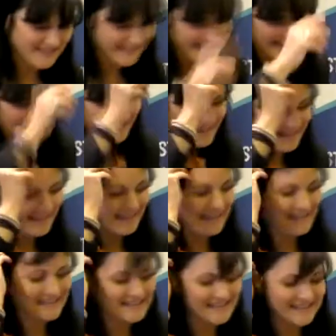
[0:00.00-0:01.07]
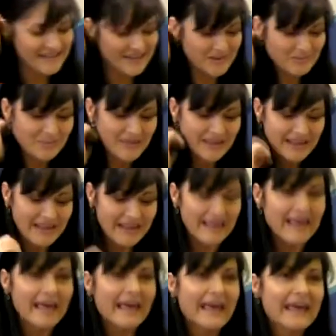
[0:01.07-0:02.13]

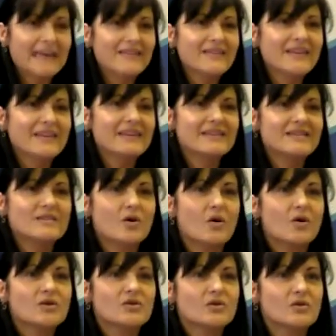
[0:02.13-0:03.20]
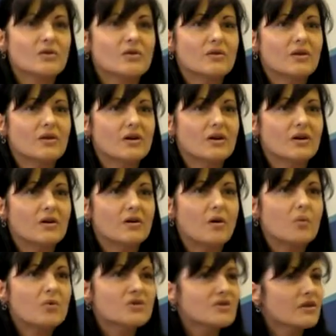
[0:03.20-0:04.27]
And it is also
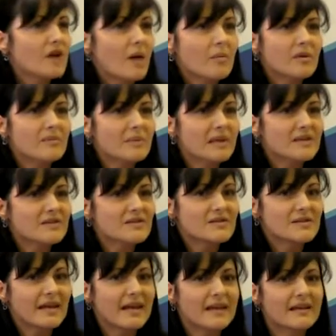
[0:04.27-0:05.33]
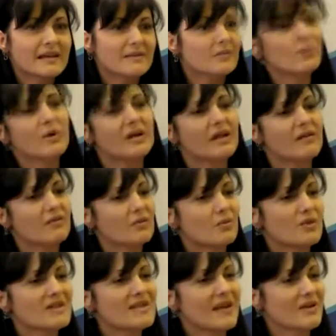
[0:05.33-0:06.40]
almost a commonplace to say that whenever we
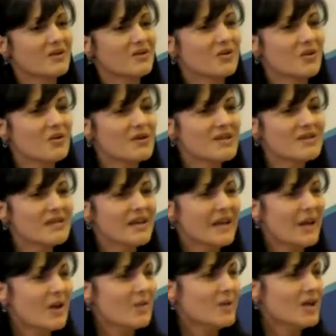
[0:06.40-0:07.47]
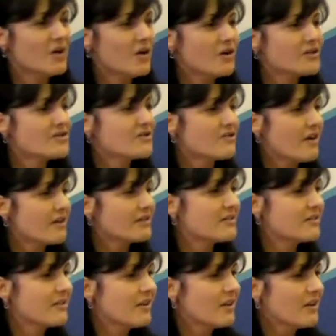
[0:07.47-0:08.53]
tell stories, we
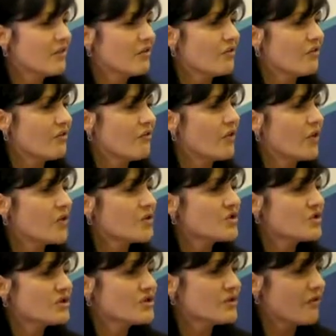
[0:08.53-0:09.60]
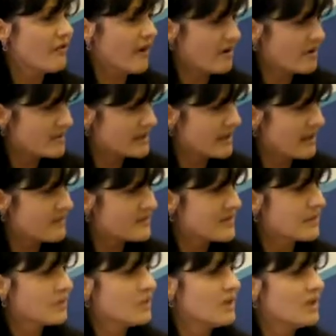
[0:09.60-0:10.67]
construct versions of ourselves
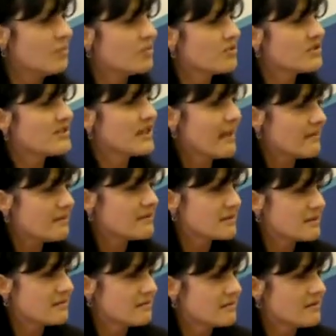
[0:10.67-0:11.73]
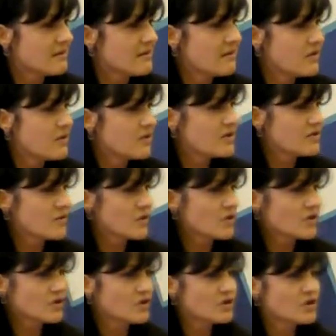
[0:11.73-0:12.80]
and we present those
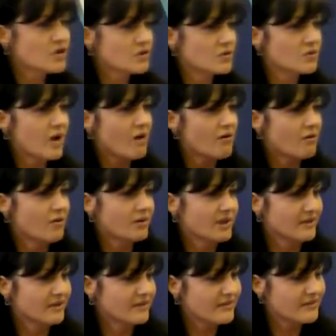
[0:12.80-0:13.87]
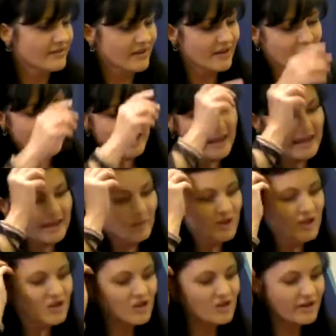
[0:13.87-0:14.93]
versions to our audience,
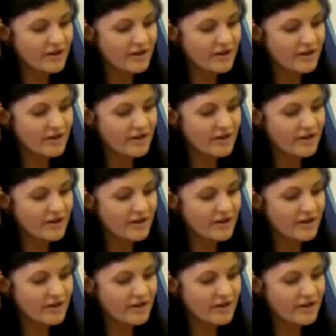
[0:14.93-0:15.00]
which